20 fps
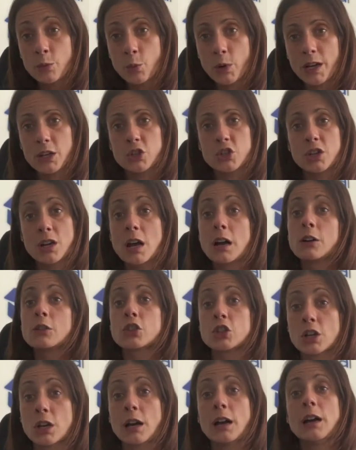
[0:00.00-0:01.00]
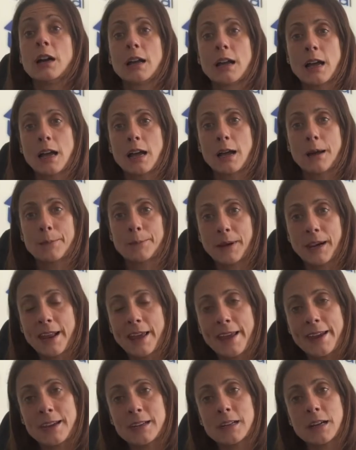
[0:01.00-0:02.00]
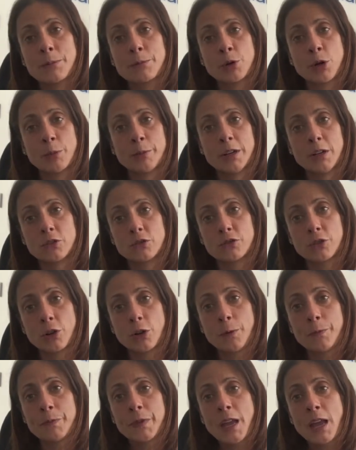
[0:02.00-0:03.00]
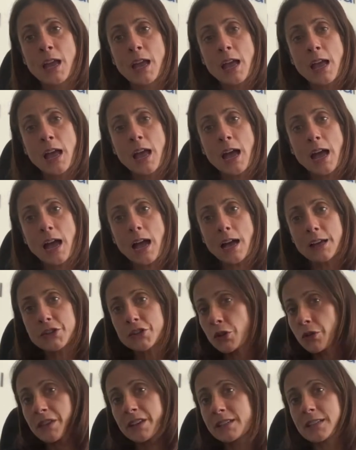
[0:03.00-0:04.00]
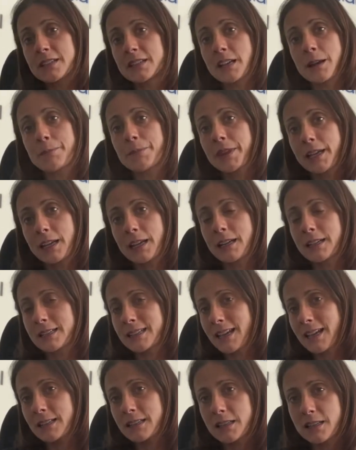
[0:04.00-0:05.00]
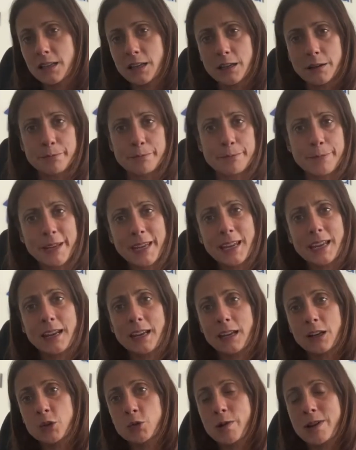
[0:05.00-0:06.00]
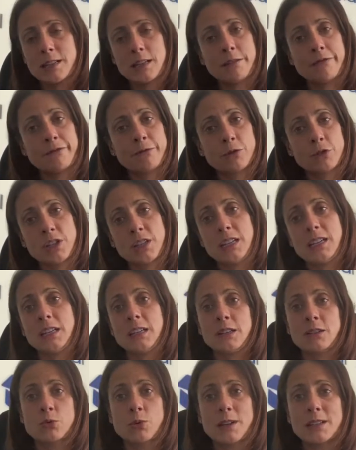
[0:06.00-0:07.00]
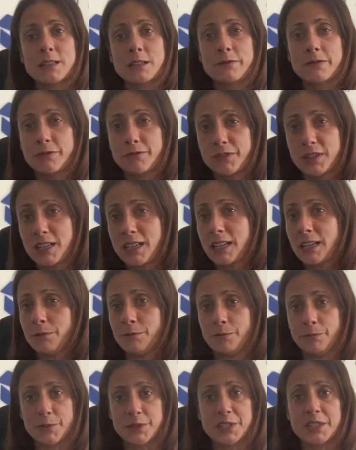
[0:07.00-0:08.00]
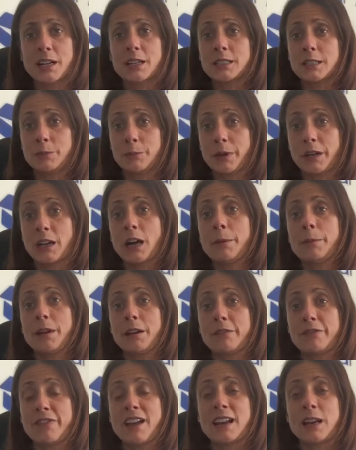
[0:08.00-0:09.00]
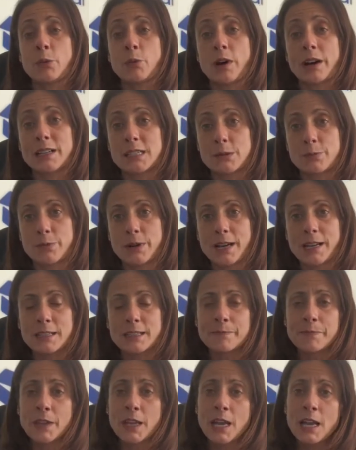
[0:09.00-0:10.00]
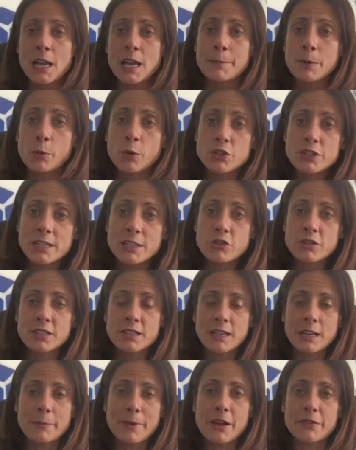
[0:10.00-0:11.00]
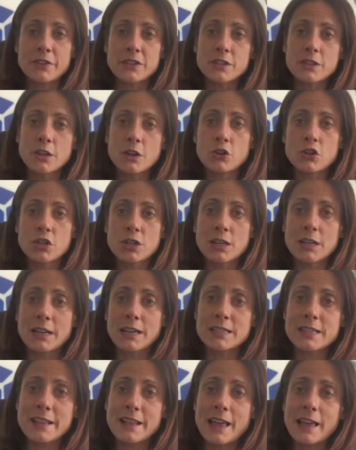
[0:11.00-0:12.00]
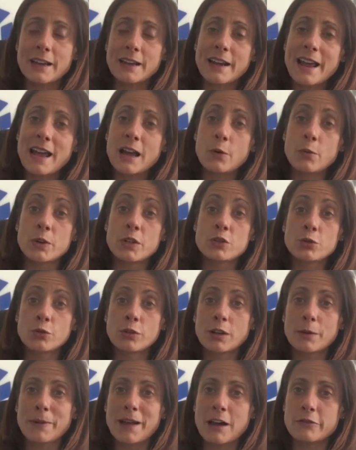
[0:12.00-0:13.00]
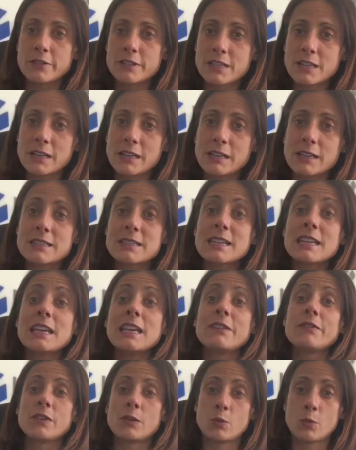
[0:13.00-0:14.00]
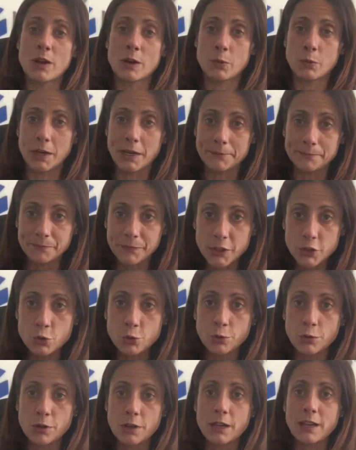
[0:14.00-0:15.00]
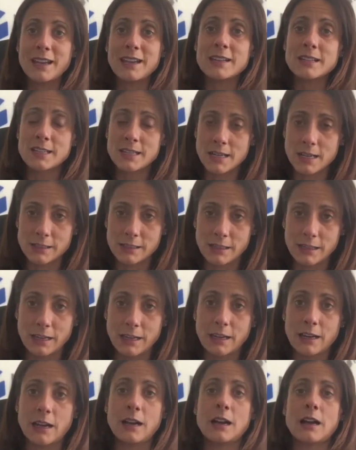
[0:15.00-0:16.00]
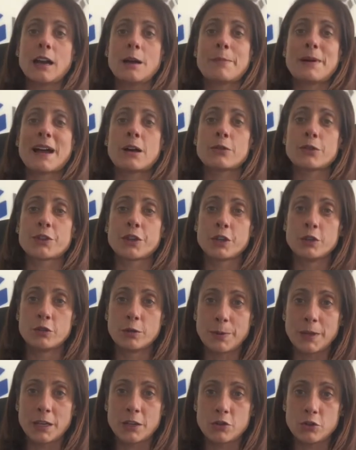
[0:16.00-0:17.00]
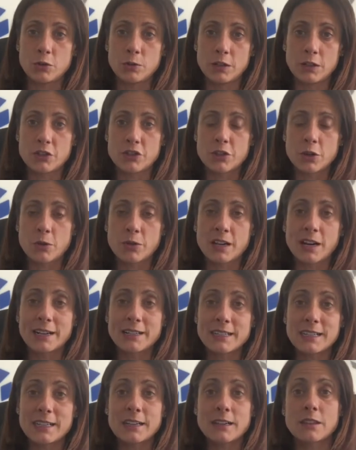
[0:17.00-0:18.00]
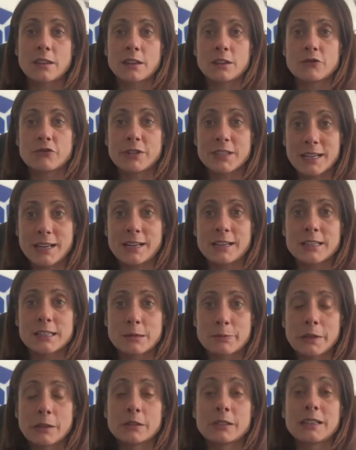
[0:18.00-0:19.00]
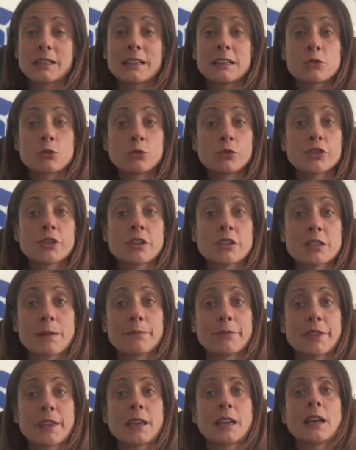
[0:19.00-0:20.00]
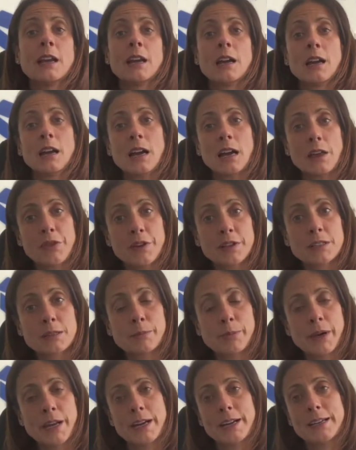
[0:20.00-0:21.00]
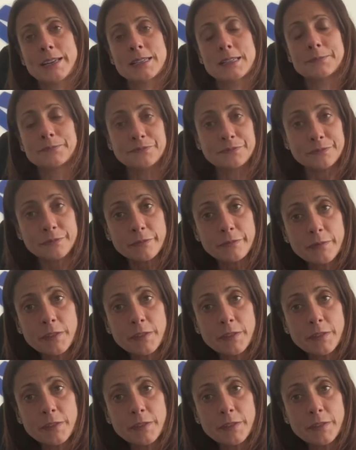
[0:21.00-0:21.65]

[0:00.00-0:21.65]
in which culture played a prominent role. So this is something, in a sense, that beginning in 2014, 2015, started becoming fairly widespread. But what's interesting about this notion is that now we talk about resilience even when we talk internally about the European Union. So the idea that resilience building is also something that applies